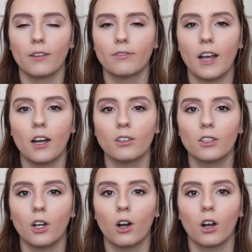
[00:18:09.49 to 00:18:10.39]
have
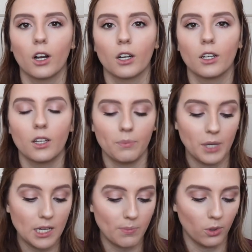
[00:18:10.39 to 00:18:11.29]
found are
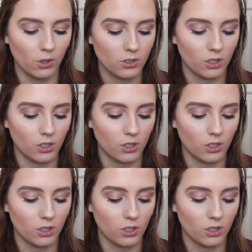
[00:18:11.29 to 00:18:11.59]
people,